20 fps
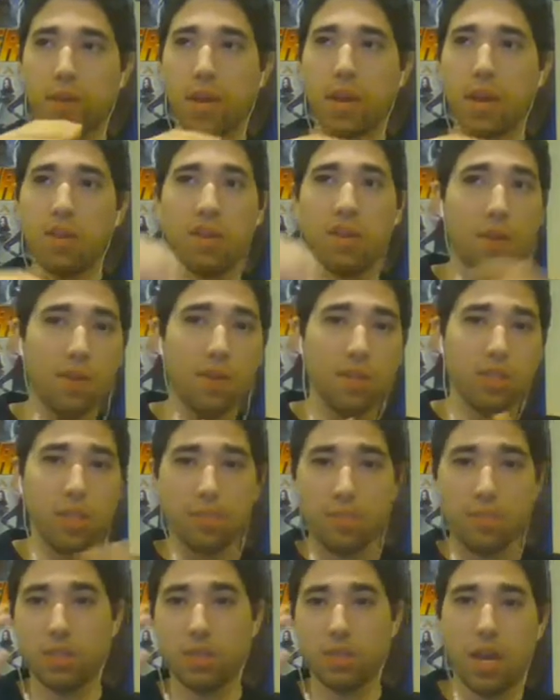now. You have all these
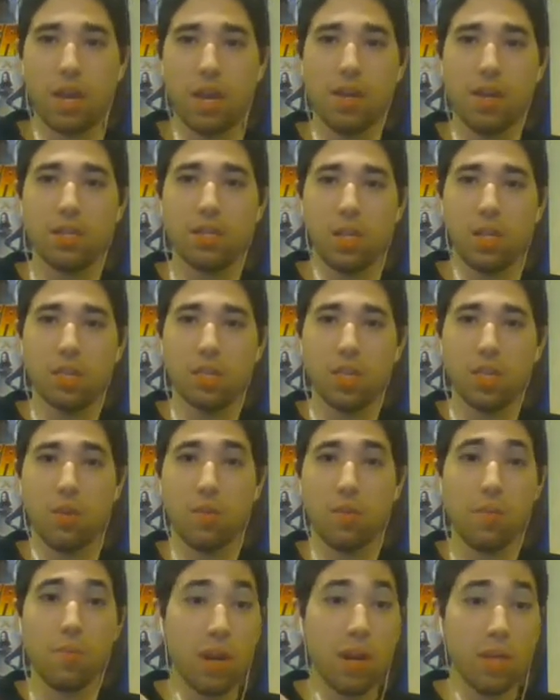different titans, and it's like
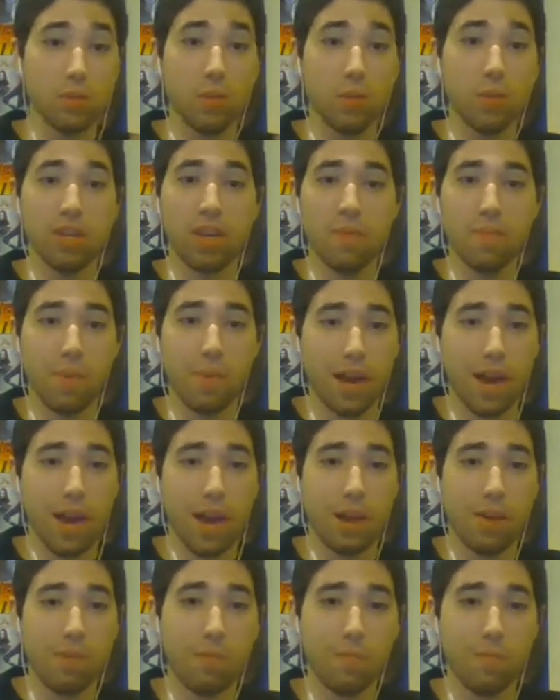we might as well get
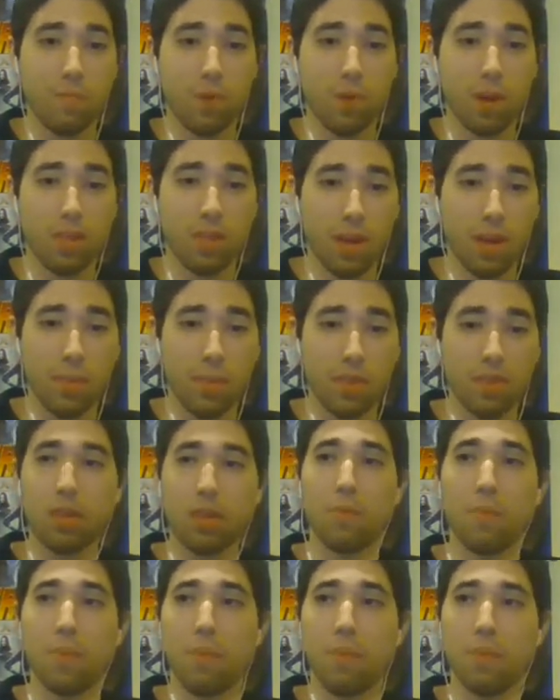behind one that we
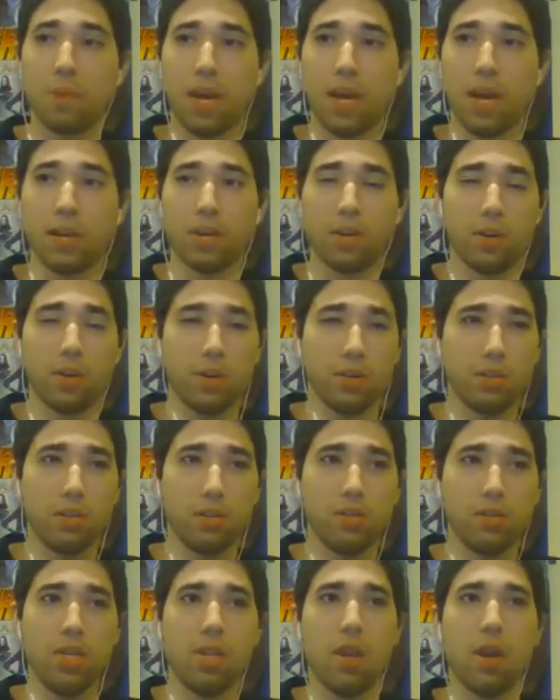think will be a protector and,
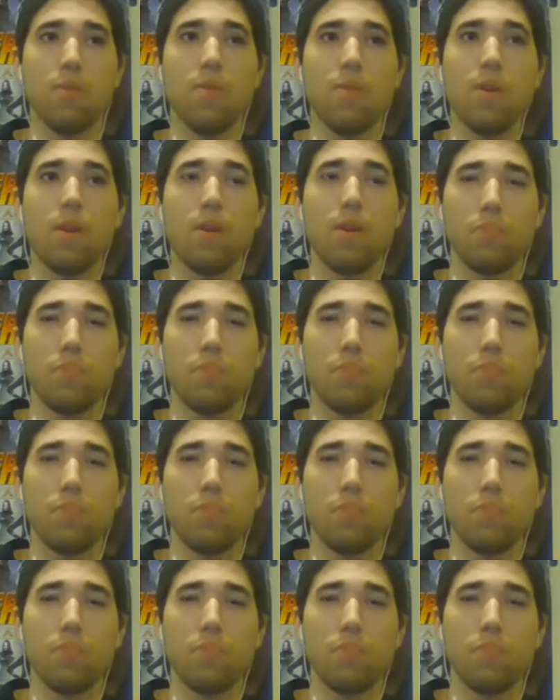you know,